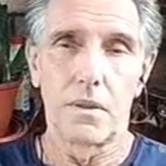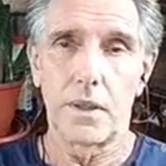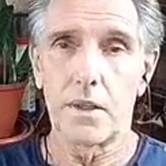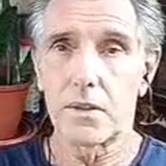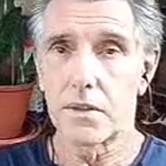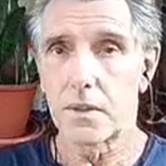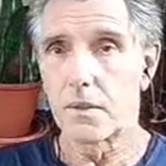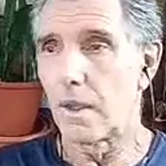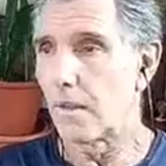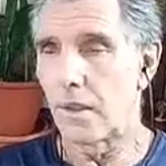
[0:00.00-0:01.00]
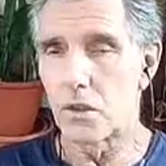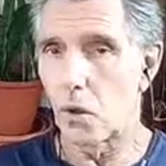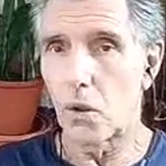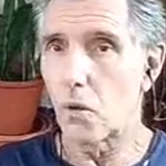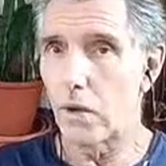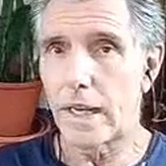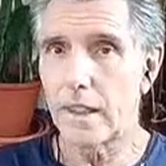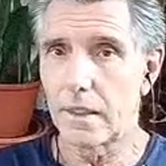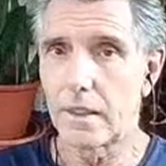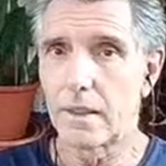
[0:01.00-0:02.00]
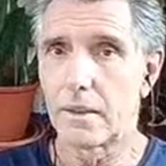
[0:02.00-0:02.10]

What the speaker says: things, it's all connected.